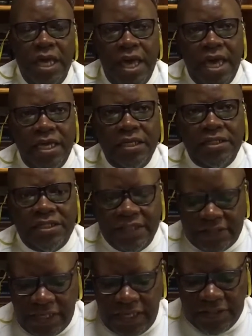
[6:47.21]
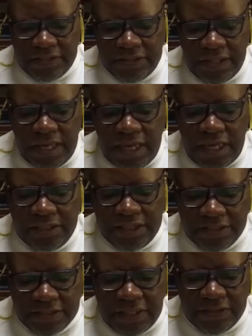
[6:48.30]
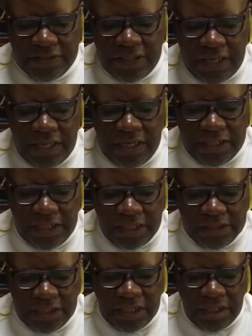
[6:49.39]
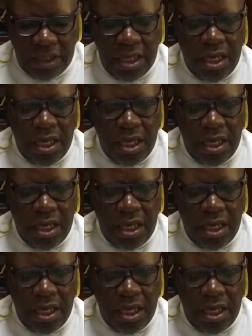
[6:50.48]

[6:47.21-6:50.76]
in test case litigation.